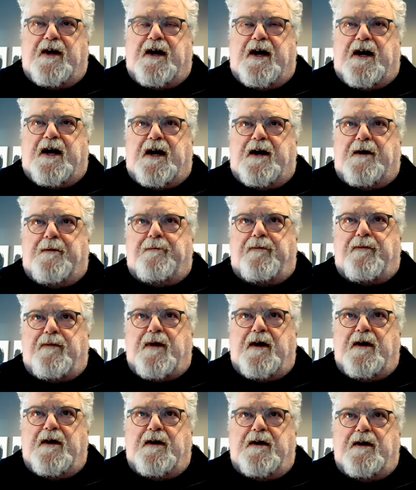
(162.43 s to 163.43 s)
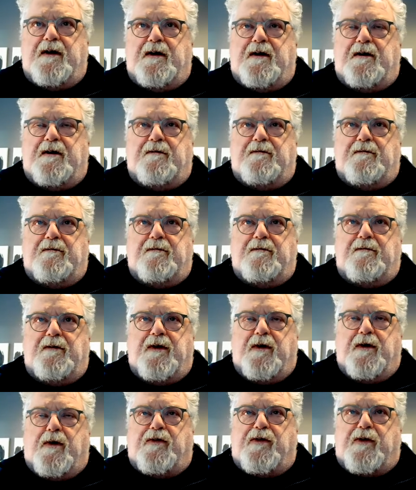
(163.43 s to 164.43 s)

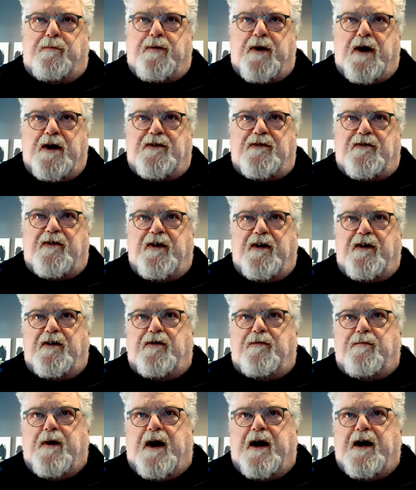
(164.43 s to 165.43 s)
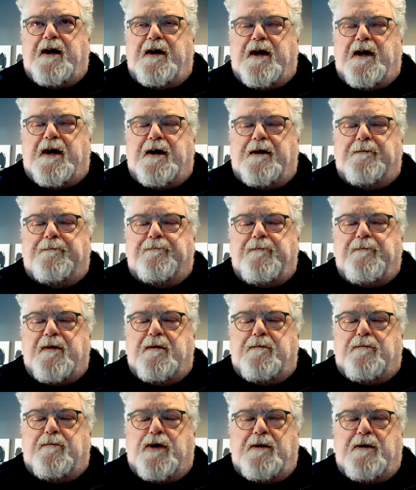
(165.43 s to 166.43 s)
There was a price freeze by
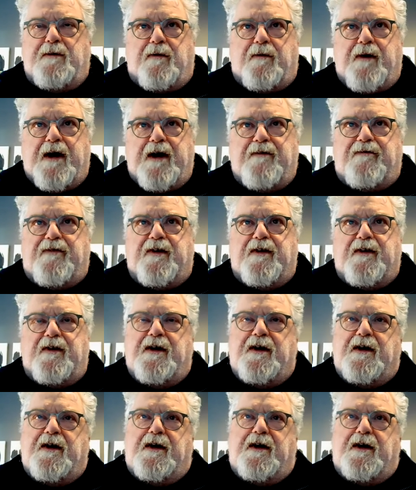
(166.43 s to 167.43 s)
Premier Redford.